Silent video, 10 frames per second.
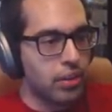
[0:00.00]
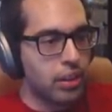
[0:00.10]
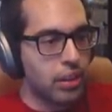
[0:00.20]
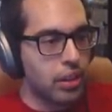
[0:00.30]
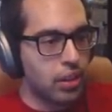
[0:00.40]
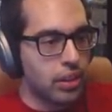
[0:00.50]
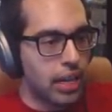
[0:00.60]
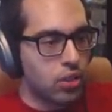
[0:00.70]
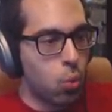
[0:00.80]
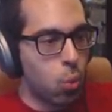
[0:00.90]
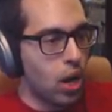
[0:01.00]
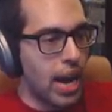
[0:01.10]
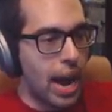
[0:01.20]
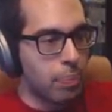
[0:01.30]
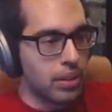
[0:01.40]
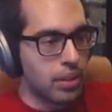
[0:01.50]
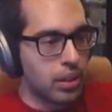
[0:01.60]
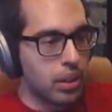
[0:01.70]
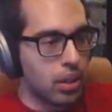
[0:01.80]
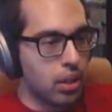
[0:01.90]
on. That's what
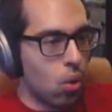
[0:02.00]
happened.